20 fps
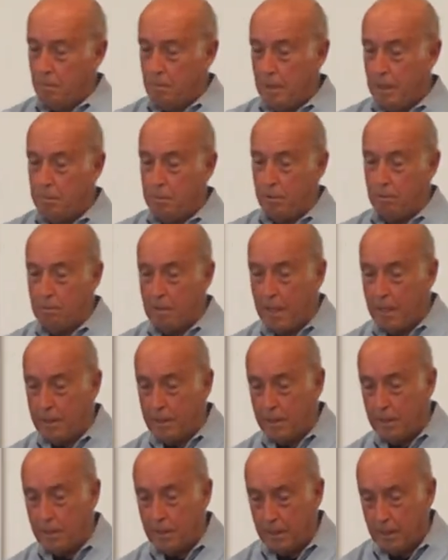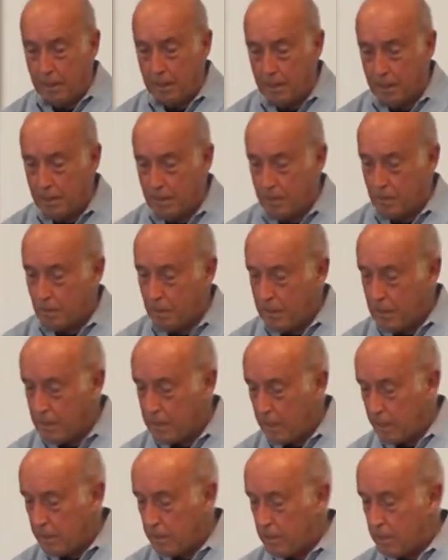may be writing the uh,
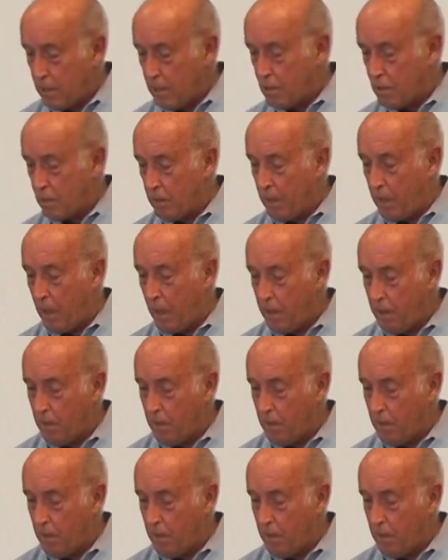22nd century,